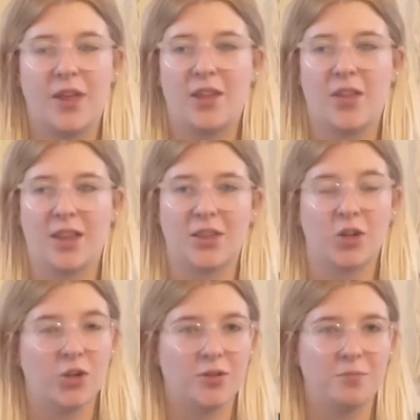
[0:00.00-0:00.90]
think their
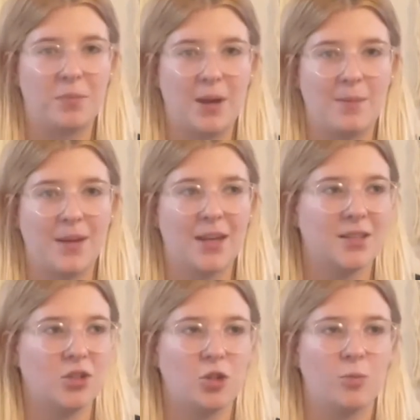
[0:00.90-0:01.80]
baby is
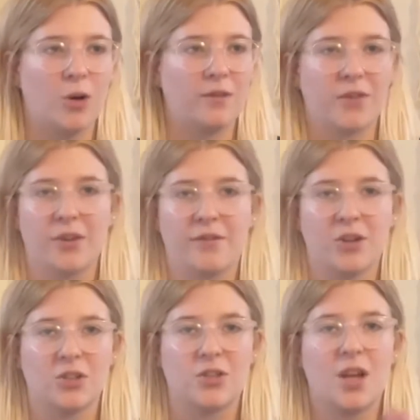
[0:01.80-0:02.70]
a newborn for the
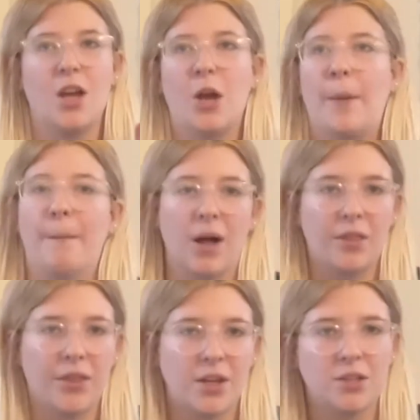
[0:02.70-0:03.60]
first
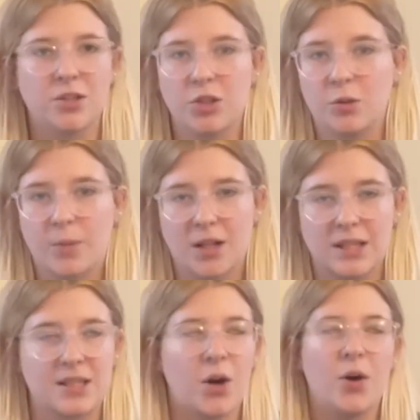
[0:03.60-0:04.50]
month, 2
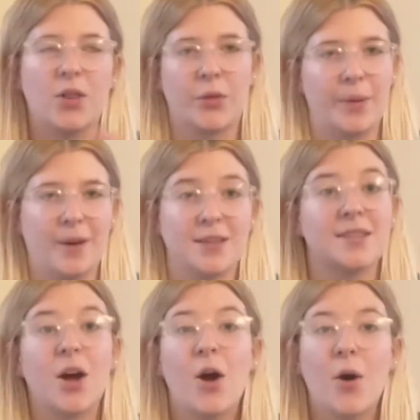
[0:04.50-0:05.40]
months, 3 months,
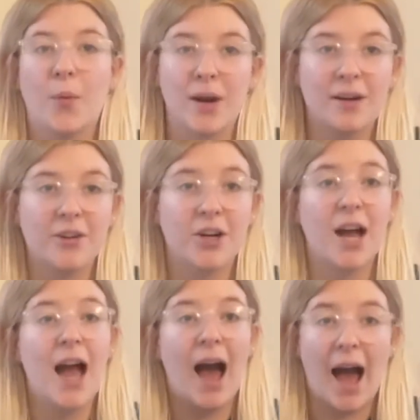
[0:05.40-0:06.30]
whatever.
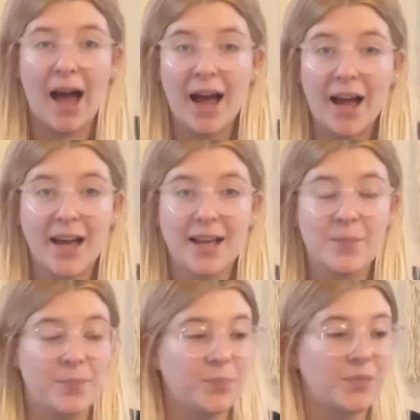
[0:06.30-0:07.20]
I
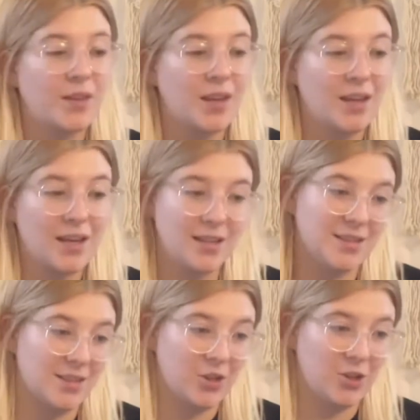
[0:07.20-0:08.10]

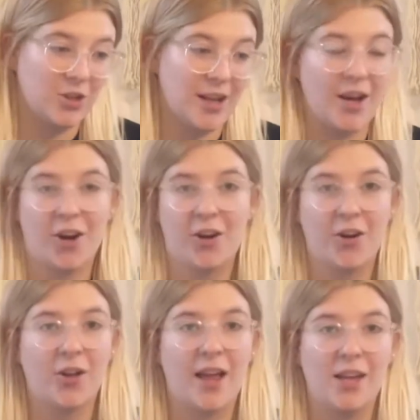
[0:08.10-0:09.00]
considered
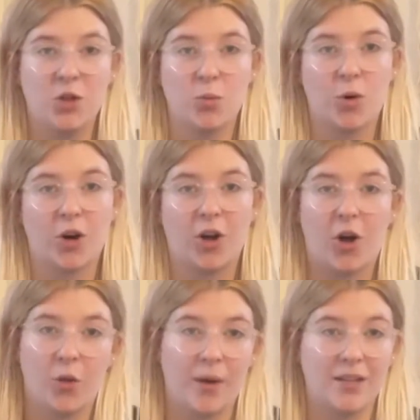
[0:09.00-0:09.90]
Ariel a newborn all
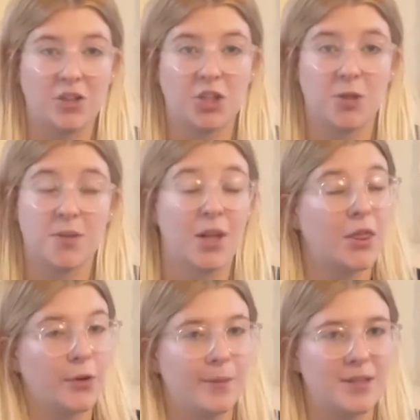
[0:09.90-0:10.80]
the way until she was
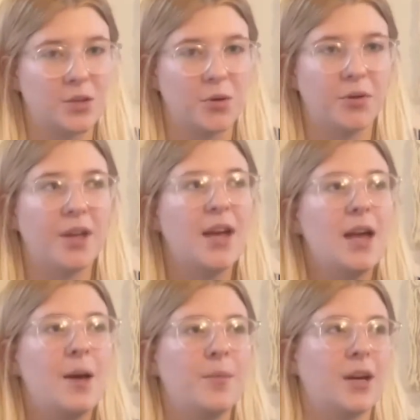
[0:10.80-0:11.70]
3 months old
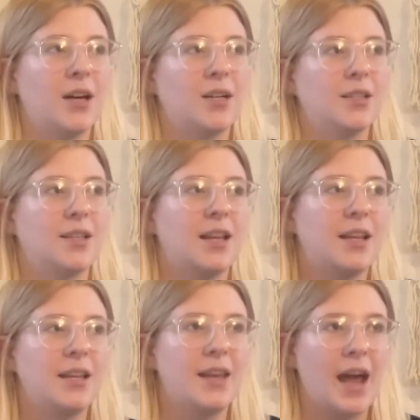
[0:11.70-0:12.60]
because
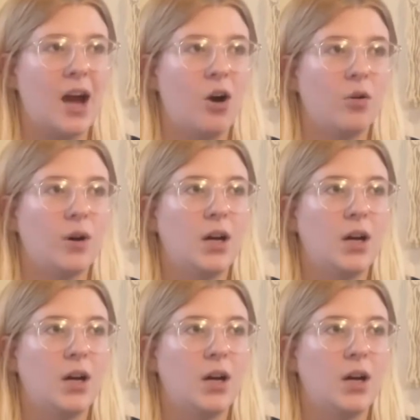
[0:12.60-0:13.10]
now